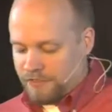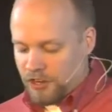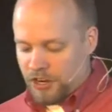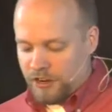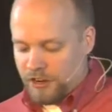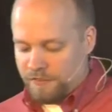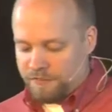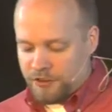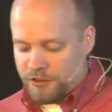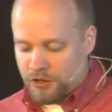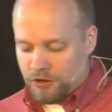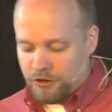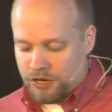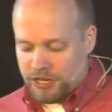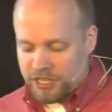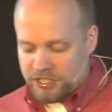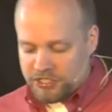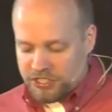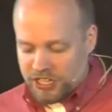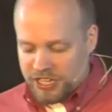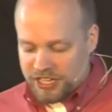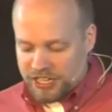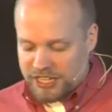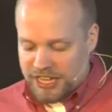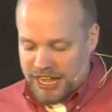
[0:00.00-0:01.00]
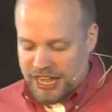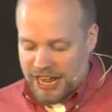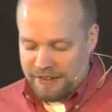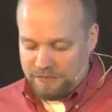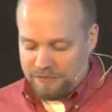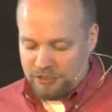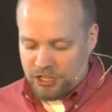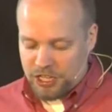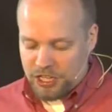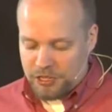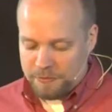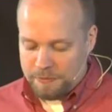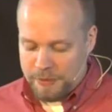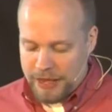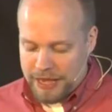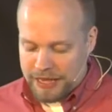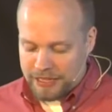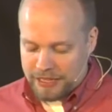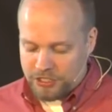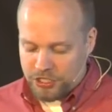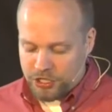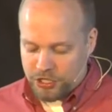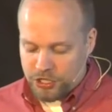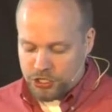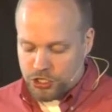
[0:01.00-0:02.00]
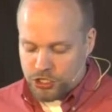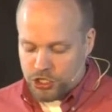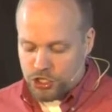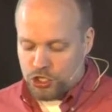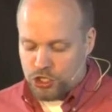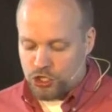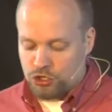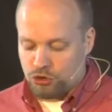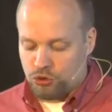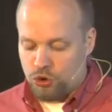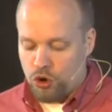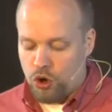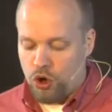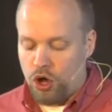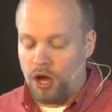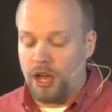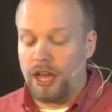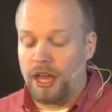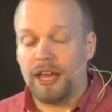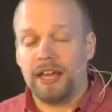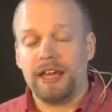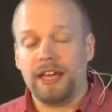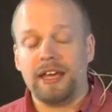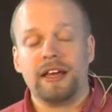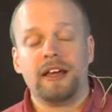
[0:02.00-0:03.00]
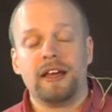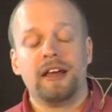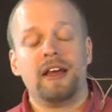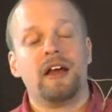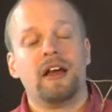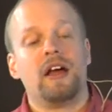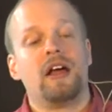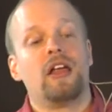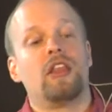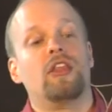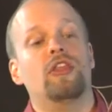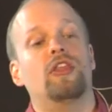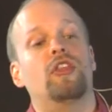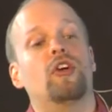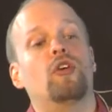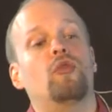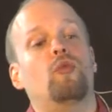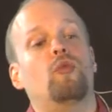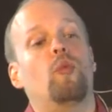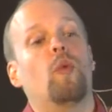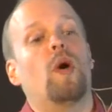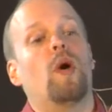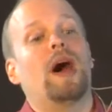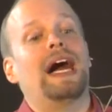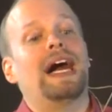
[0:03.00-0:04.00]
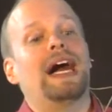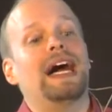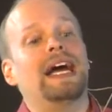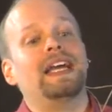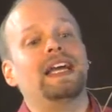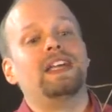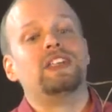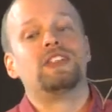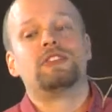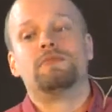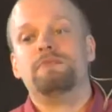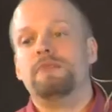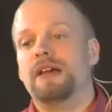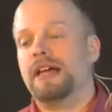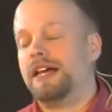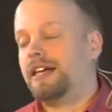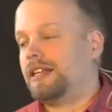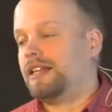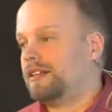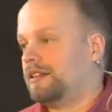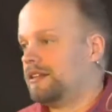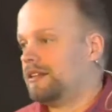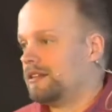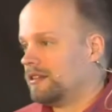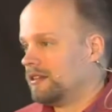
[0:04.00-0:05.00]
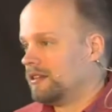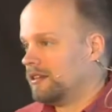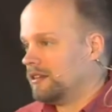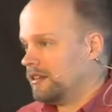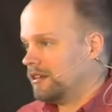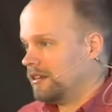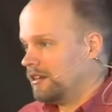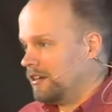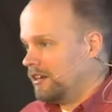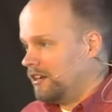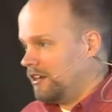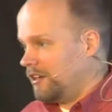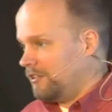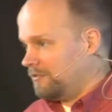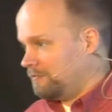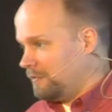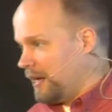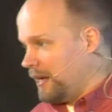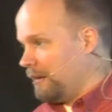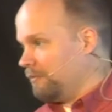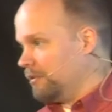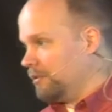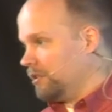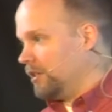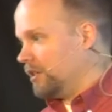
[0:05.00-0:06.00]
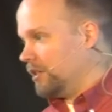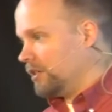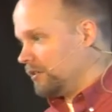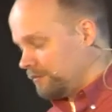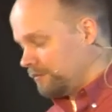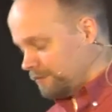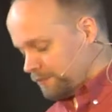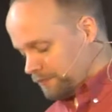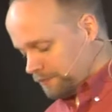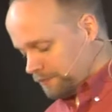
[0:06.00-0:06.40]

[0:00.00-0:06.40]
very furious and gave the command to destroy the wise men of Babylon.